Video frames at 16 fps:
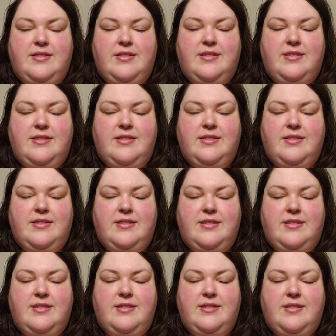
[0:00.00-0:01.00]
I feel
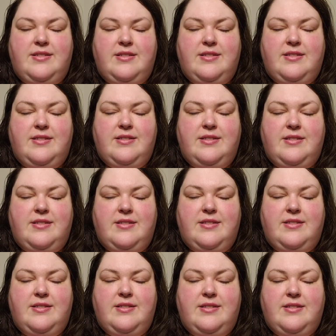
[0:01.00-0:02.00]
sorry for the people who
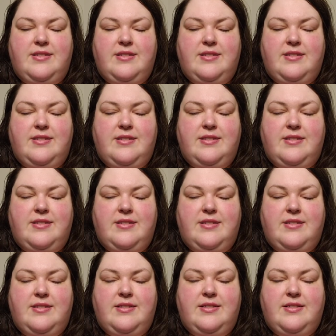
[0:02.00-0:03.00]
can't think for themselves
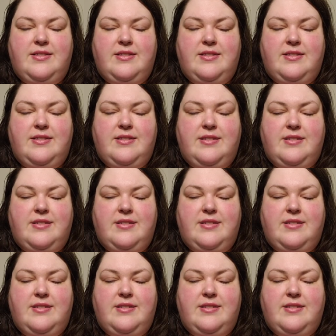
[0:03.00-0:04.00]
and they listen to
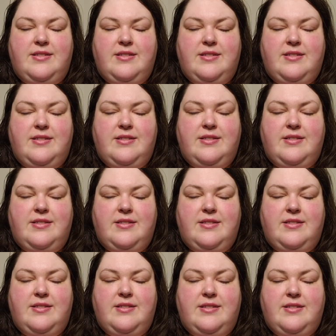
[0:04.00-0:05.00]
this nonsense
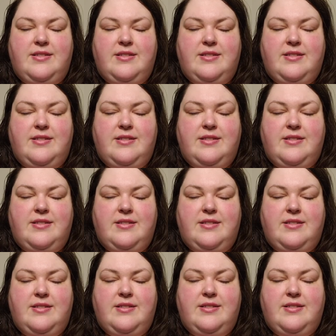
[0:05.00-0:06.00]
and they
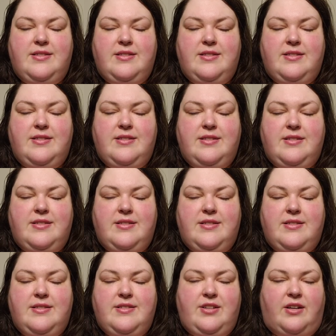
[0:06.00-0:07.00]
believe it.
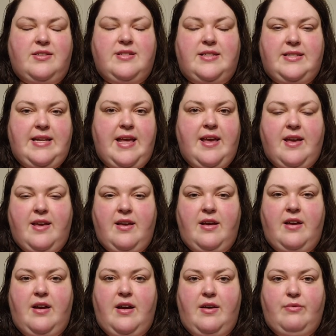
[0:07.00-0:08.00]
Starts to take
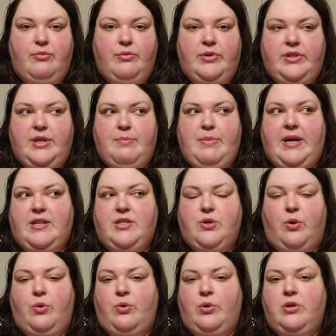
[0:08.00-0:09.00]
a really big
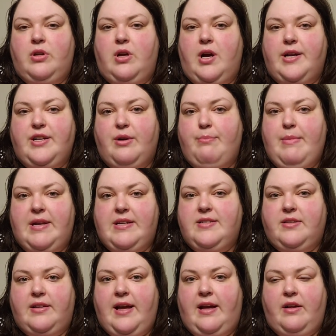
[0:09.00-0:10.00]
toll on your
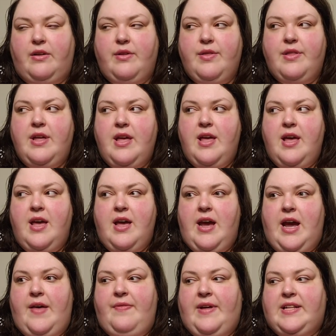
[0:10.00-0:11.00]
mental health.
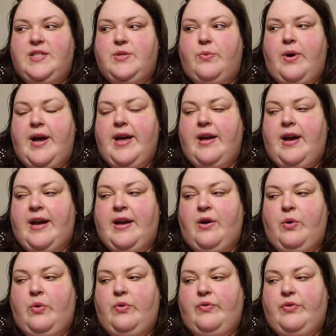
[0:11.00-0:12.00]
And that's why I
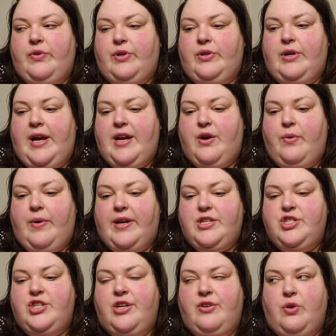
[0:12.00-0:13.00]
over, I
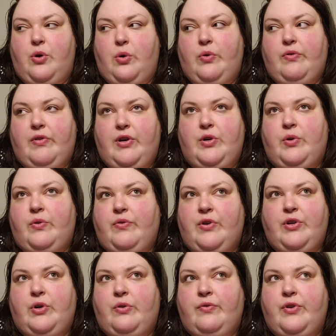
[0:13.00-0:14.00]
question over and over
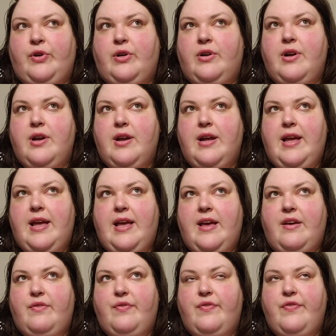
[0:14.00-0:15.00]
and over
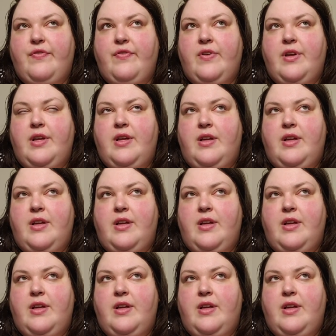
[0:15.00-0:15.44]
if